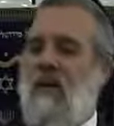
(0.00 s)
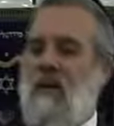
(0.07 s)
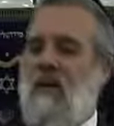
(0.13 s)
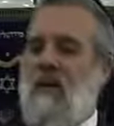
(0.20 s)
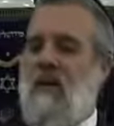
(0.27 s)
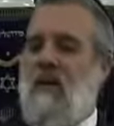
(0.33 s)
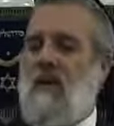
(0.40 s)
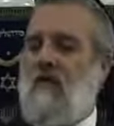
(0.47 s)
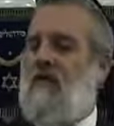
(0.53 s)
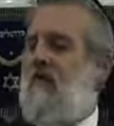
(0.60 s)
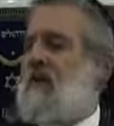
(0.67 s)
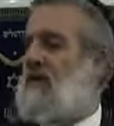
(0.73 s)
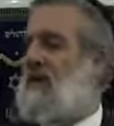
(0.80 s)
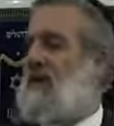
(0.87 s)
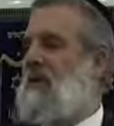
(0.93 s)
He, of
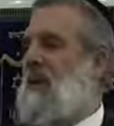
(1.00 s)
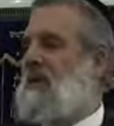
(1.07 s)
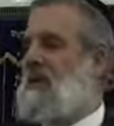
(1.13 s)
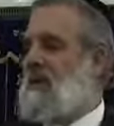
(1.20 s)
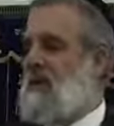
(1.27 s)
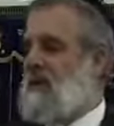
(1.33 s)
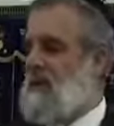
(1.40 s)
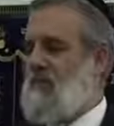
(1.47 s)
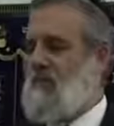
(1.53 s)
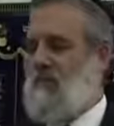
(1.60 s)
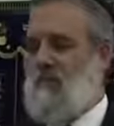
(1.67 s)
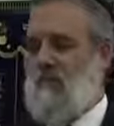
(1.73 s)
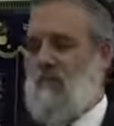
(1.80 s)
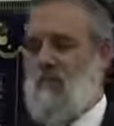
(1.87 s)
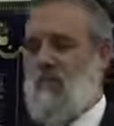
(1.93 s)
course, did not just
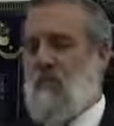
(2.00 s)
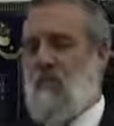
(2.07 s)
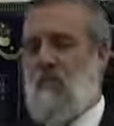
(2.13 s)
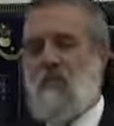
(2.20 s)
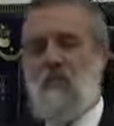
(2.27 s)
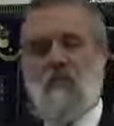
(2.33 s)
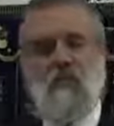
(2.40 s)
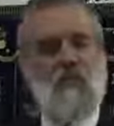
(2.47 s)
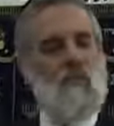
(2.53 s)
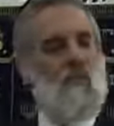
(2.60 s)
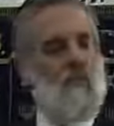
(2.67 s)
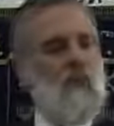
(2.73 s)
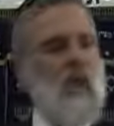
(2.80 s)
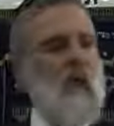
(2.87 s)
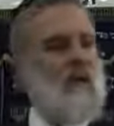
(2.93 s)

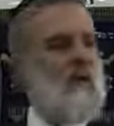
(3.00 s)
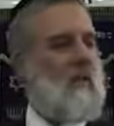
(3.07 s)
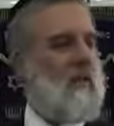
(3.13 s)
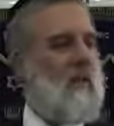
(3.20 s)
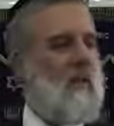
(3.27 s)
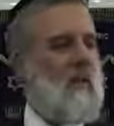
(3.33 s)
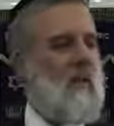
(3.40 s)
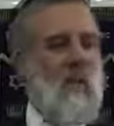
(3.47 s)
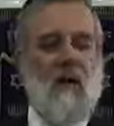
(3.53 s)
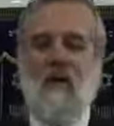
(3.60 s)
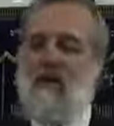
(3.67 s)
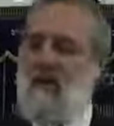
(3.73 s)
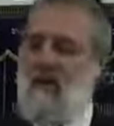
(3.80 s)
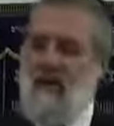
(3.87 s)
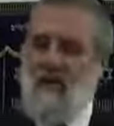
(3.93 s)
bang the door
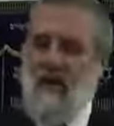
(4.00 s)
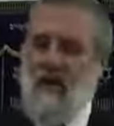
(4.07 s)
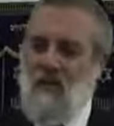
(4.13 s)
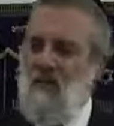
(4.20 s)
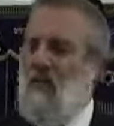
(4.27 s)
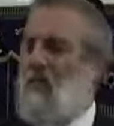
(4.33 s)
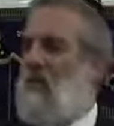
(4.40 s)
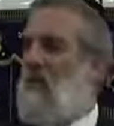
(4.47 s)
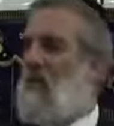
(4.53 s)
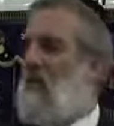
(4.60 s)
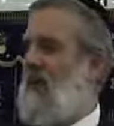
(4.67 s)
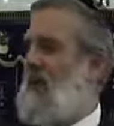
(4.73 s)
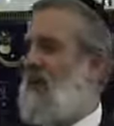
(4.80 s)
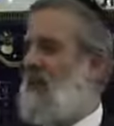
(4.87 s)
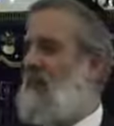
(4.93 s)
down and remove
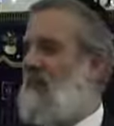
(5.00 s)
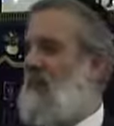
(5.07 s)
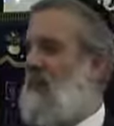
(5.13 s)
them.